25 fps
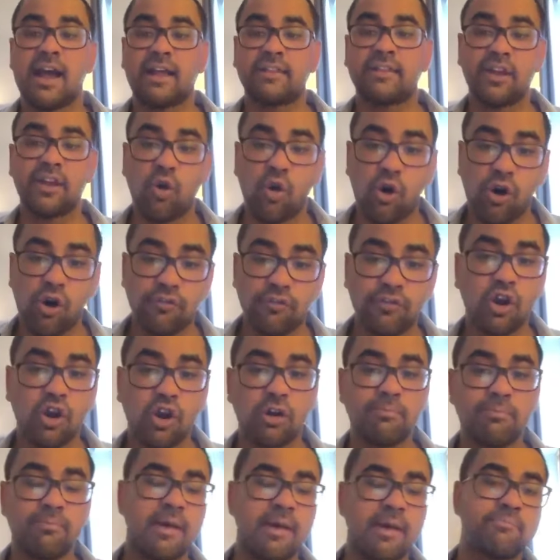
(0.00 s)
and the
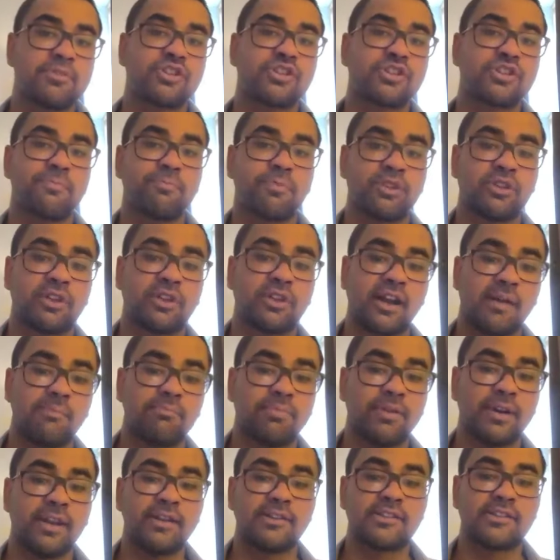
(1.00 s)
overall membership on the
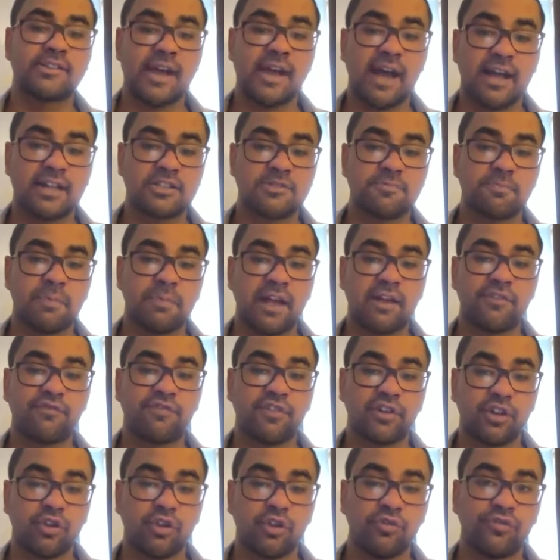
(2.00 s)
company's ads plan
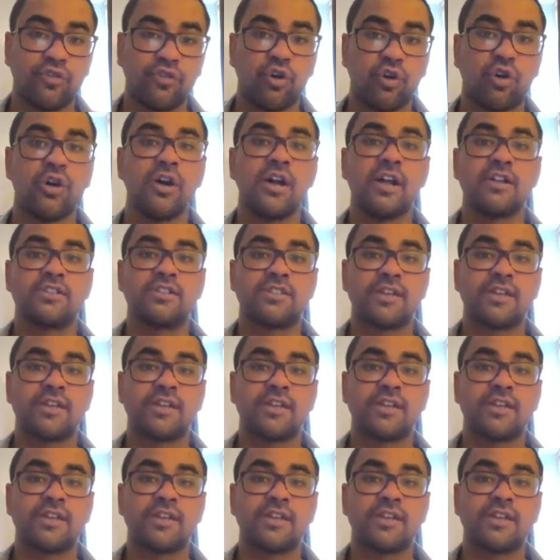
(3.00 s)
for Q4